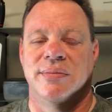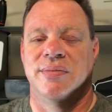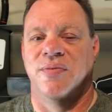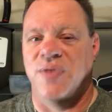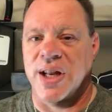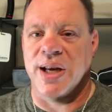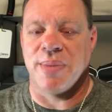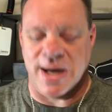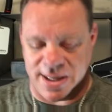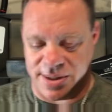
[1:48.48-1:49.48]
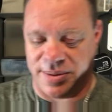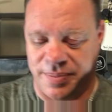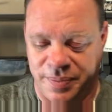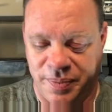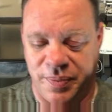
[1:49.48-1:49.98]
fitting a mask.
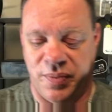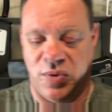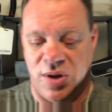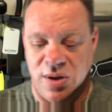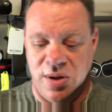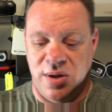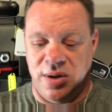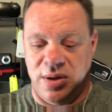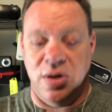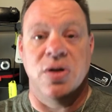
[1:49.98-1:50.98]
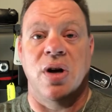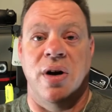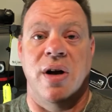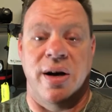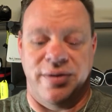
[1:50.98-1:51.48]
You start
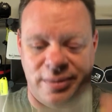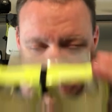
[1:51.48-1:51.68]
off